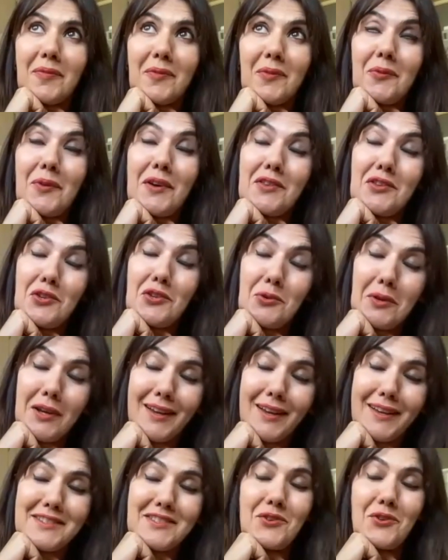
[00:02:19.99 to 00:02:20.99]
whether you
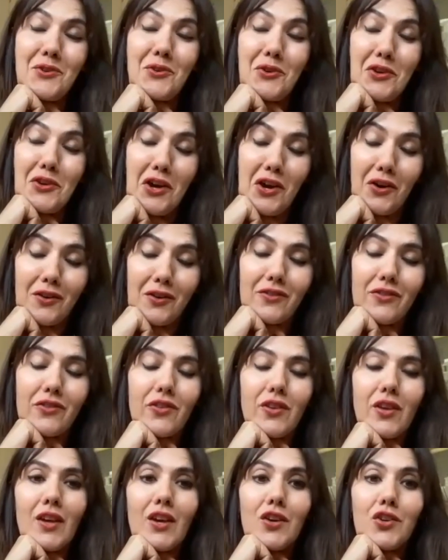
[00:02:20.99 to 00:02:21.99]
liked it or not,
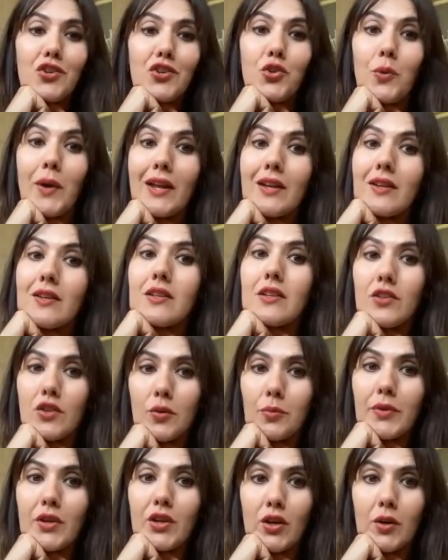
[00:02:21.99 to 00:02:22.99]
you ended
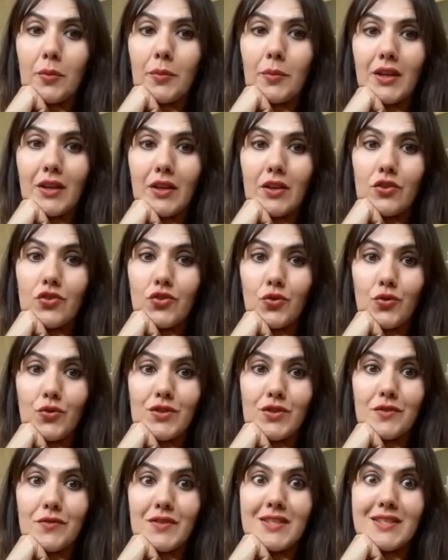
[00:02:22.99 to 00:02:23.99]
up becoming a sort
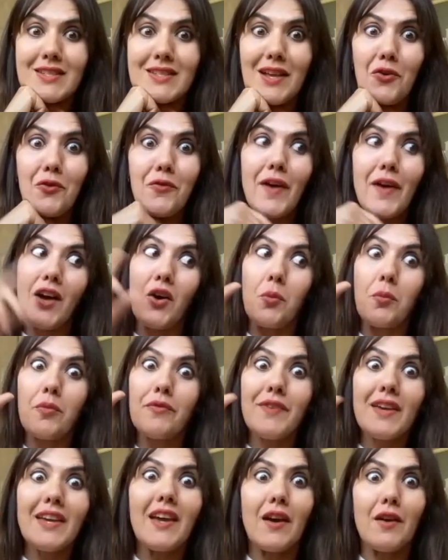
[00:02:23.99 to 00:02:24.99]
of self-help
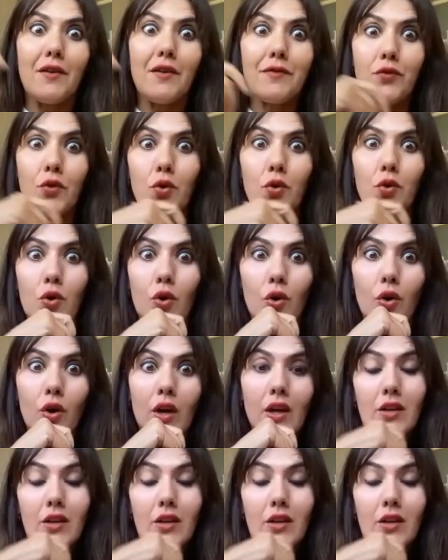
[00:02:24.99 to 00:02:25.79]
figure for,